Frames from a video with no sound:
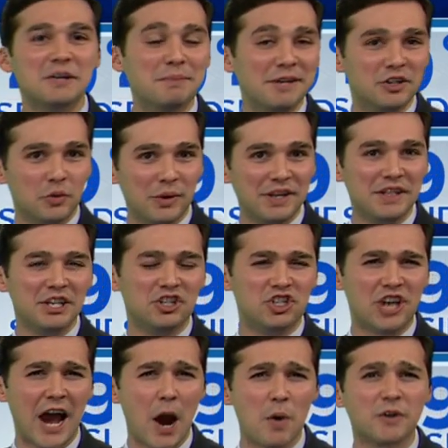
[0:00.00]
in between these
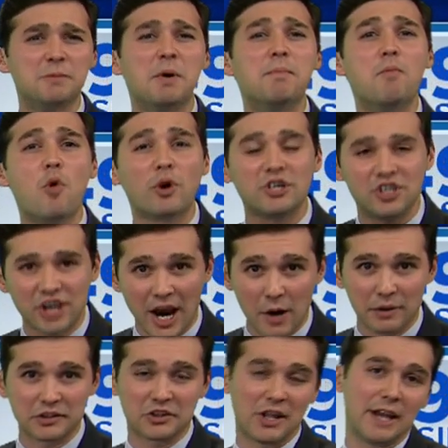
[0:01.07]
showers, but more
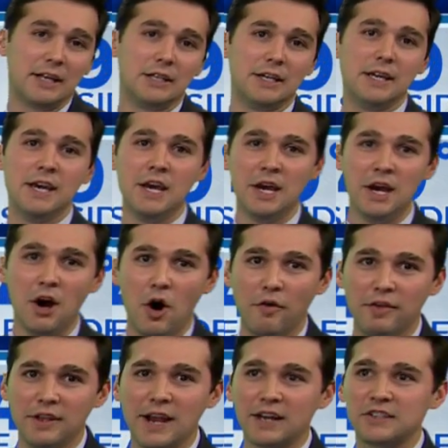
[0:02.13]
showers likely
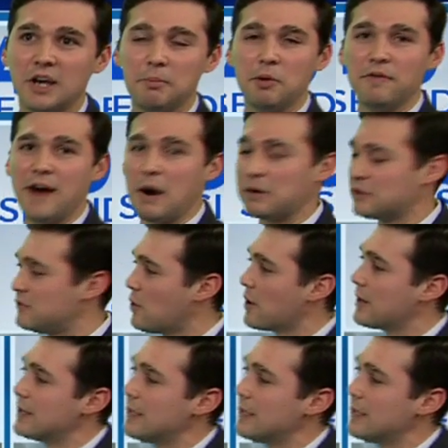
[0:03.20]
over the next couple of hours for our